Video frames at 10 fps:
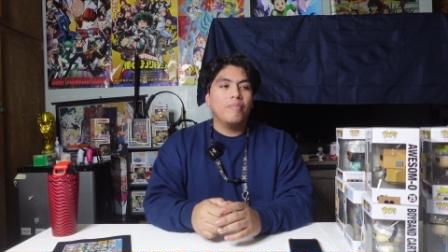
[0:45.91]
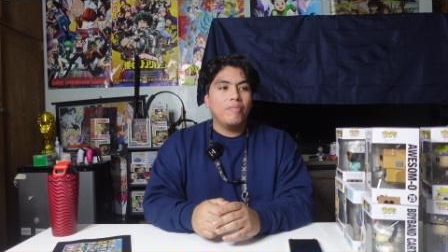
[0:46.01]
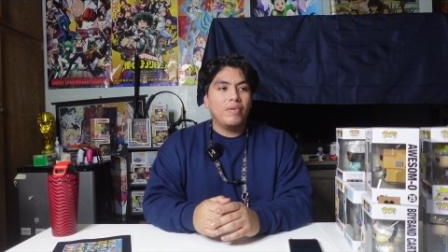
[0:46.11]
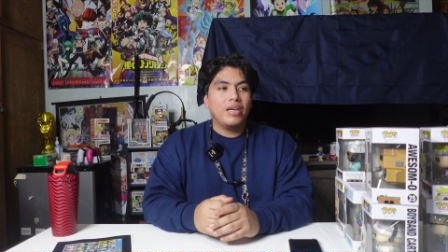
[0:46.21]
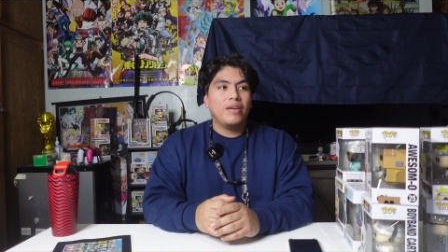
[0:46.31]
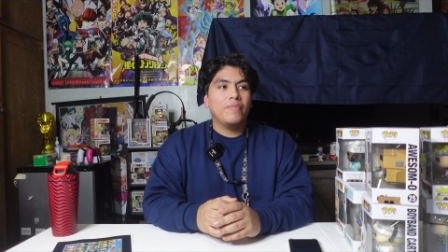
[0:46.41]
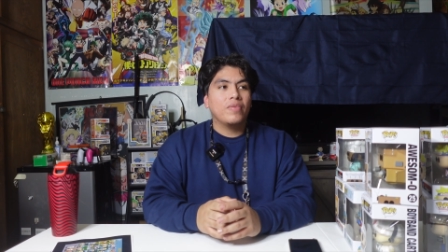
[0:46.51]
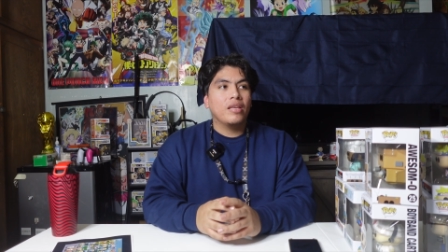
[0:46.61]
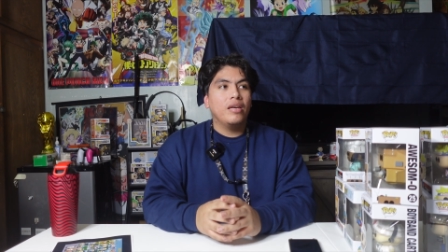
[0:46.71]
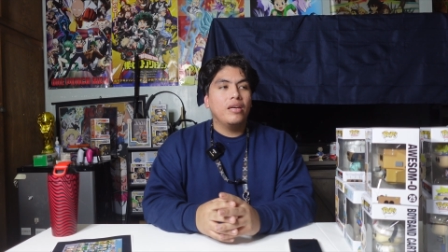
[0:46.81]
But
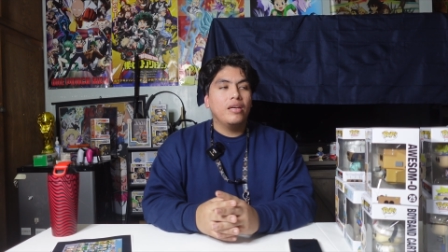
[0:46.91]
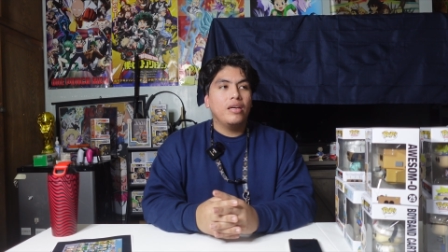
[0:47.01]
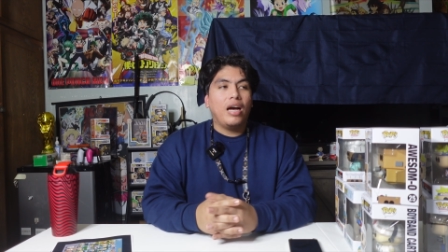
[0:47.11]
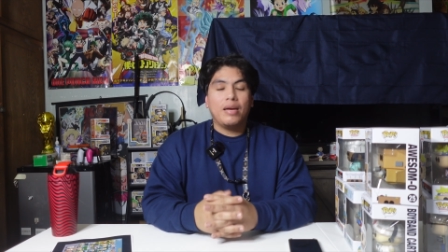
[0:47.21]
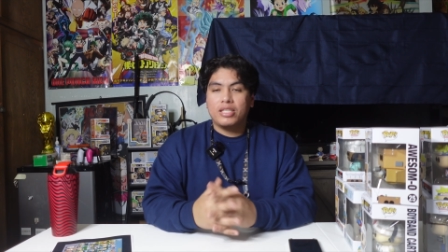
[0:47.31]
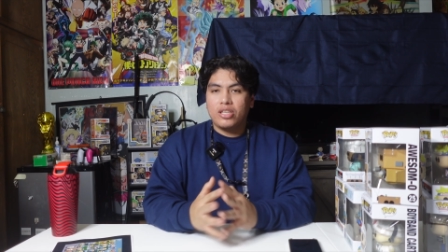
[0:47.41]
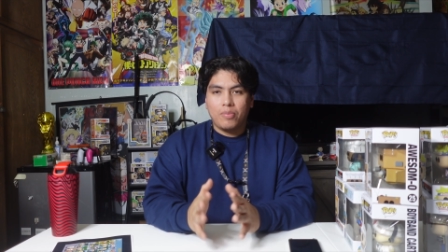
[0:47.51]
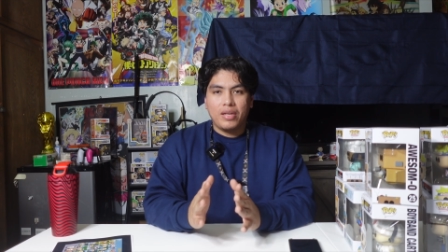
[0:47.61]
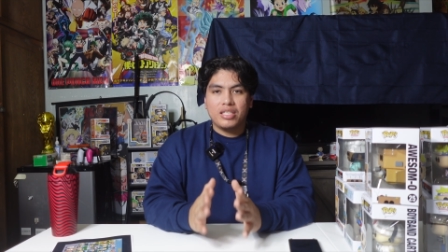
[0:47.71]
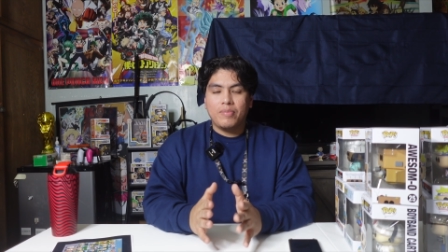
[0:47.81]
I still
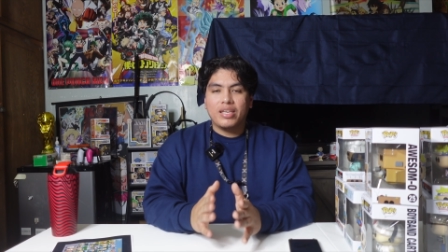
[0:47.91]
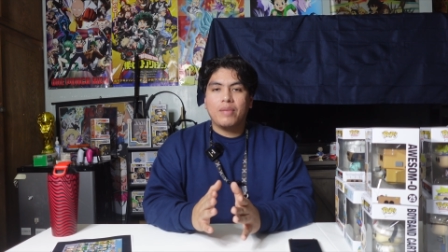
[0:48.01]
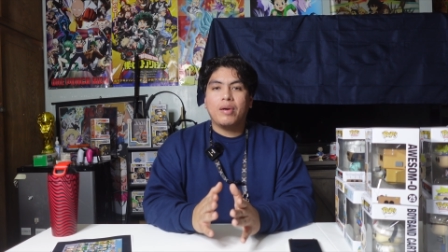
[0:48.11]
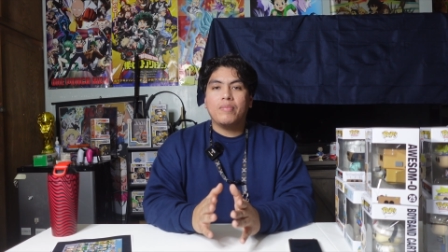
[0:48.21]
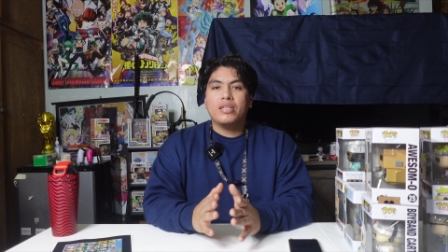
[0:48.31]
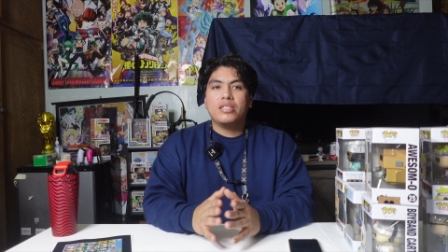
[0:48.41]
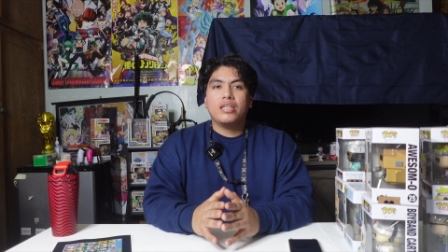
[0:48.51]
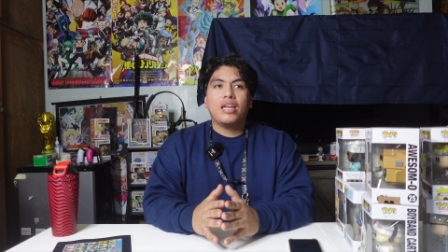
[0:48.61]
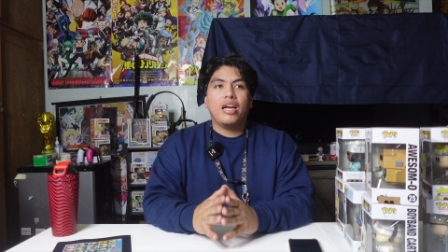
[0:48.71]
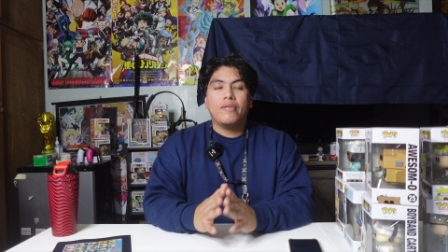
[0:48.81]
plan to make it my
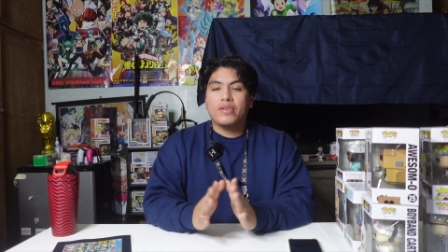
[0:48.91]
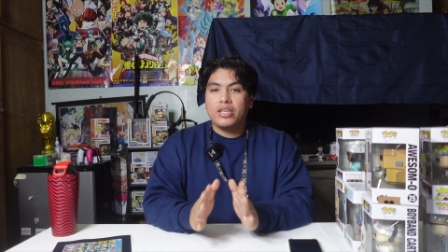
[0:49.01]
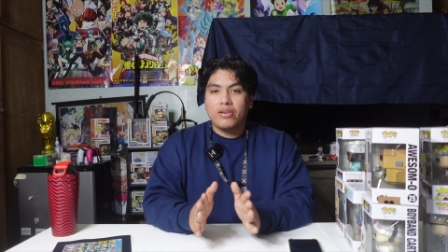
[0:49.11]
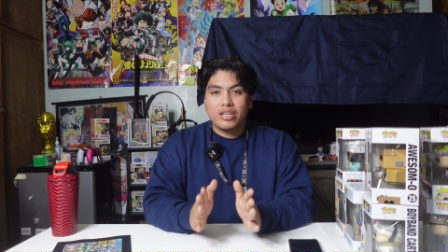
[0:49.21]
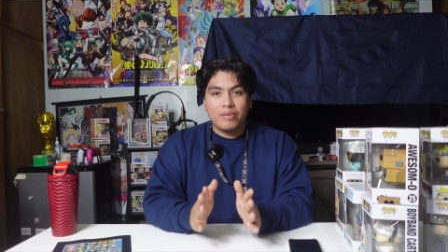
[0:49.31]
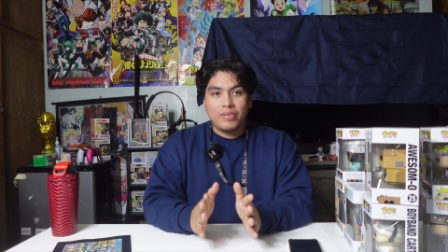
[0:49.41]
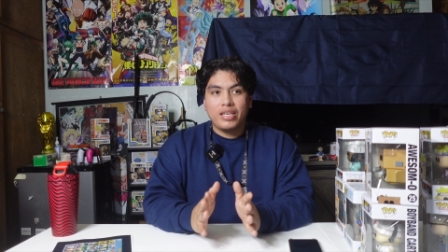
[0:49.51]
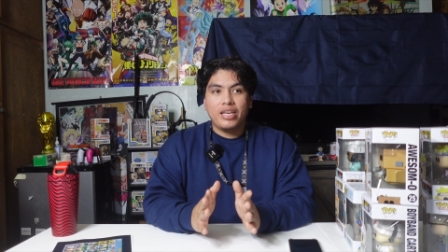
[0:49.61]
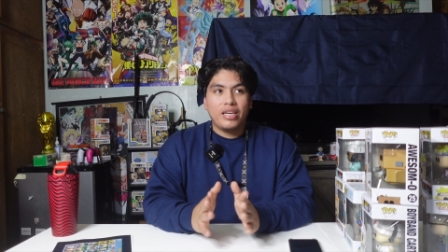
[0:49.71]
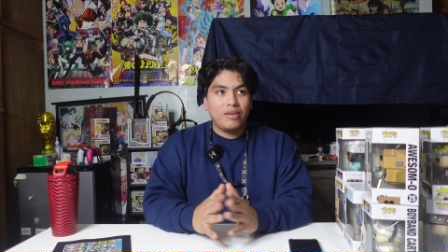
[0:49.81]
mission. I have a year to
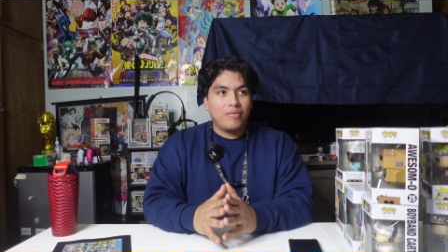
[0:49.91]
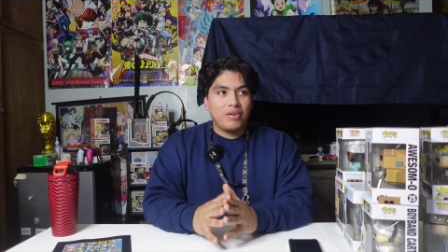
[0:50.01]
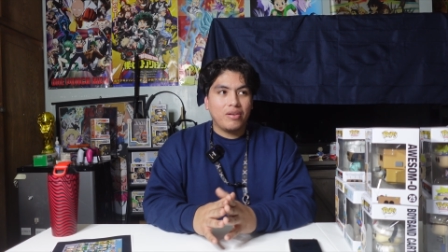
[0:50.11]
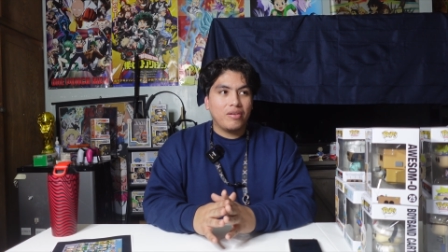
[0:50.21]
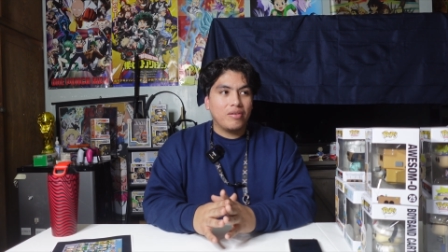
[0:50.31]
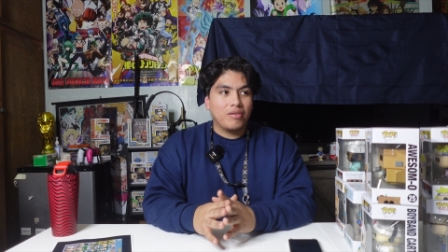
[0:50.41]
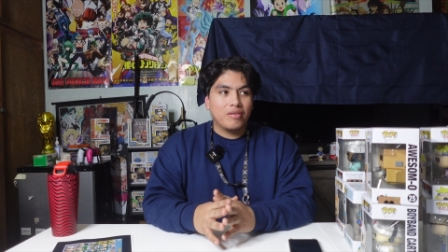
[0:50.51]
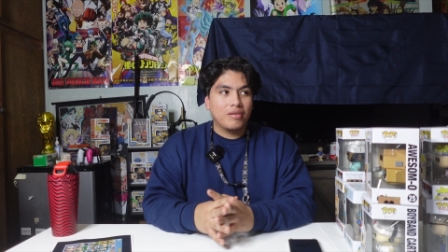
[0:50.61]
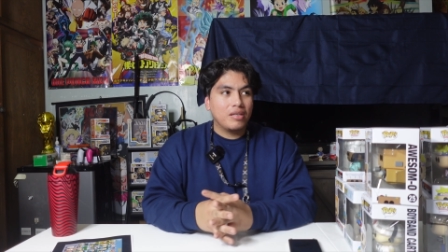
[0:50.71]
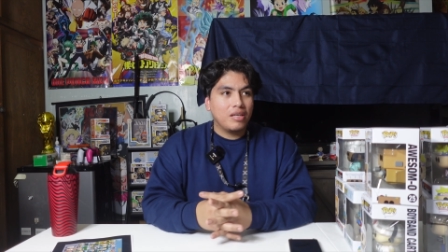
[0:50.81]
complete it.
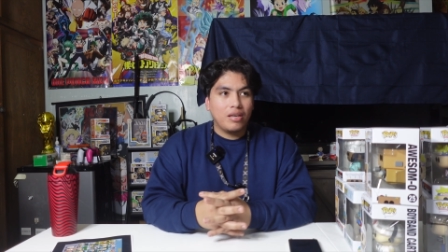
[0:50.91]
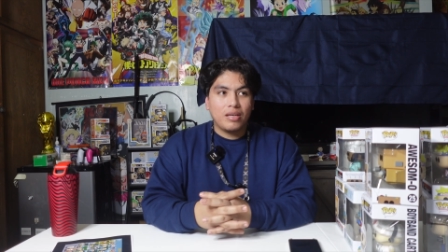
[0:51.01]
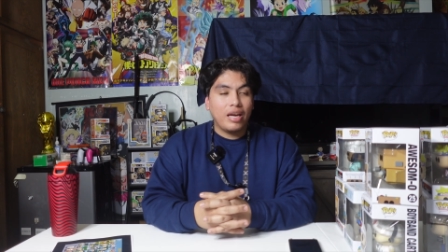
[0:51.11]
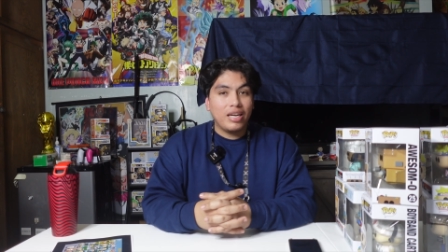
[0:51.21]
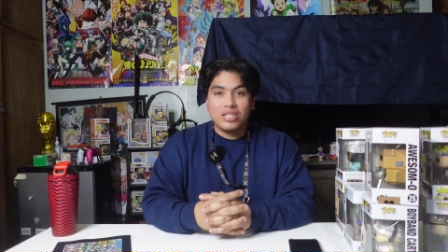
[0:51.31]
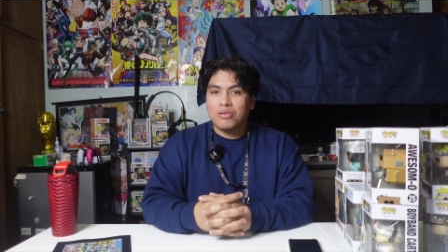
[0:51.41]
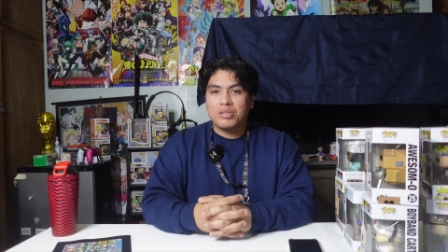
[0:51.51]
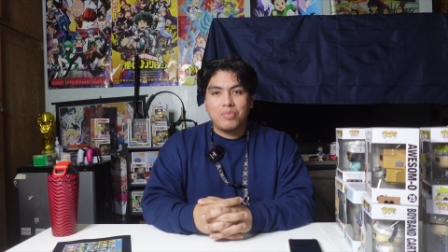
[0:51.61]
We're heading towards